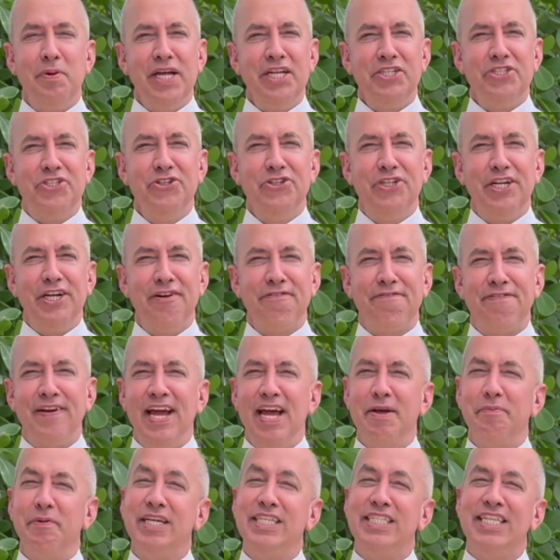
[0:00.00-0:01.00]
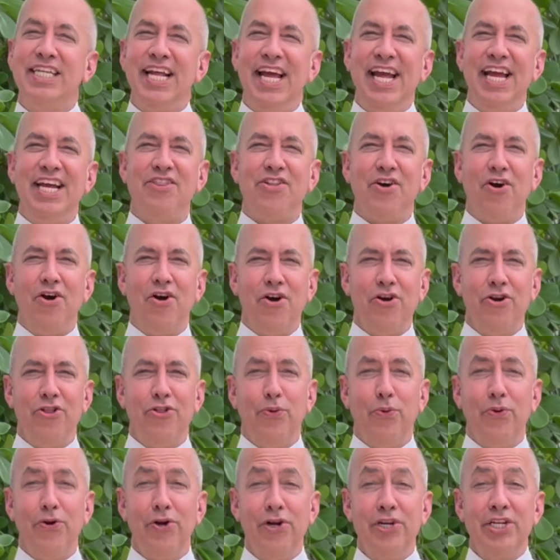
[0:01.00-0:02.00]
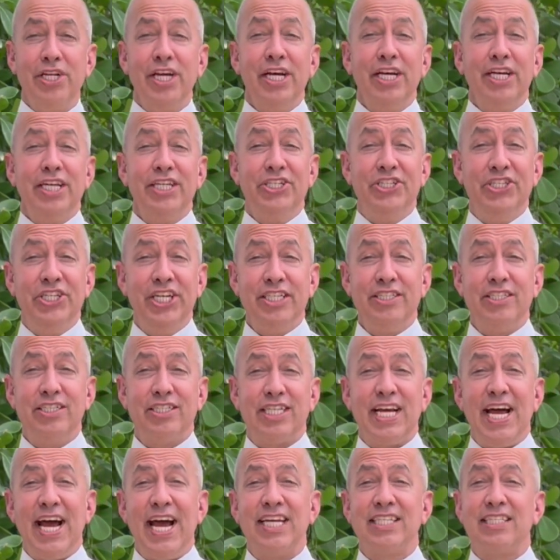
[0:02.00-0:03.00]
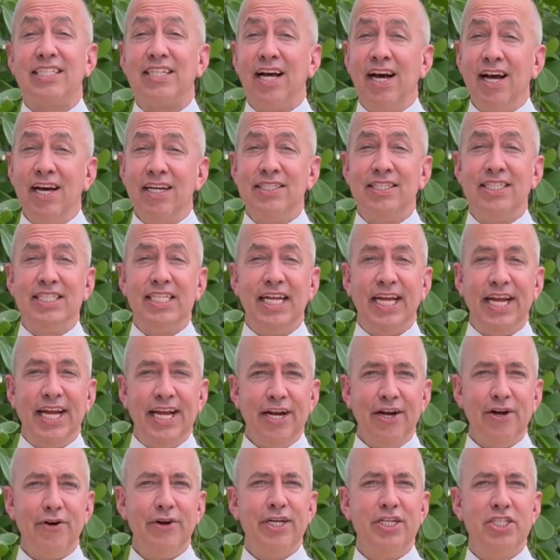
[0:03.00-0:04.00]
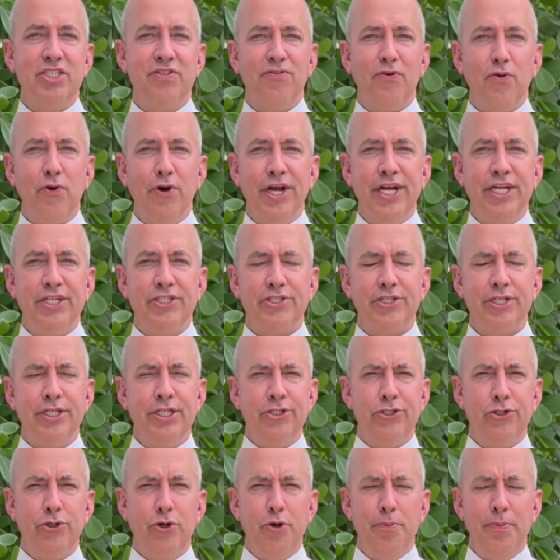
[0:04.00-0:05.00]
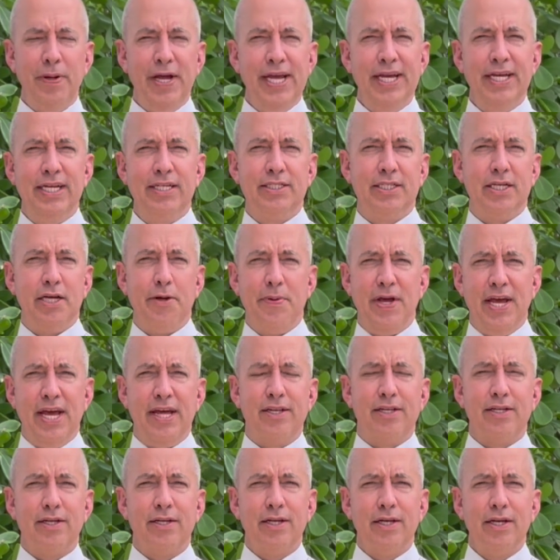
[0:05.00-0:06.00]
bless you, dear family. Today in the Heart of the Word, Jesus asks us to hear His voice and to obey His command.